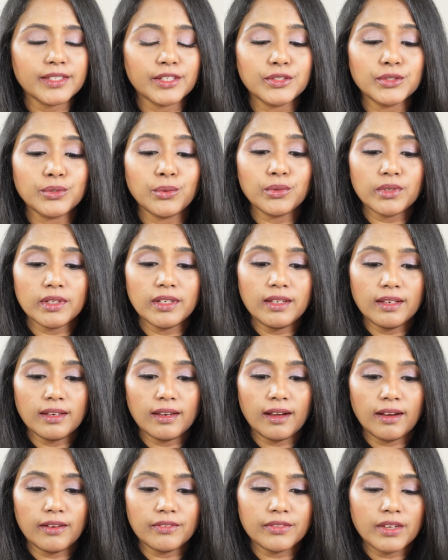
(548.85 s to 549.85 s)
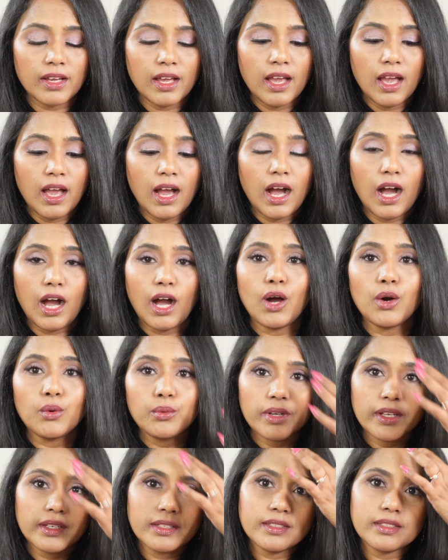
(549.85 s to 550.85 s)
I totally love how
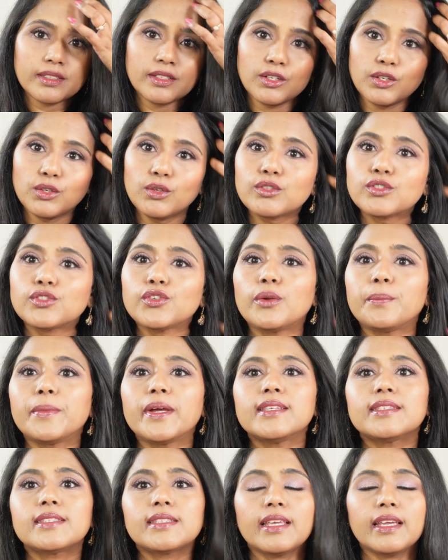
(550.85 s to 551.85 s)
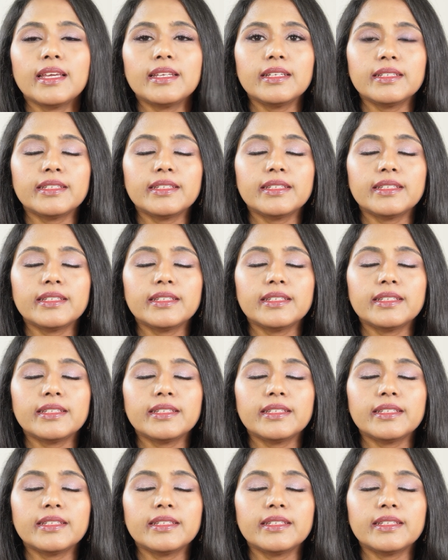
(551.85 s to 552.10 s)
it looks on my skin.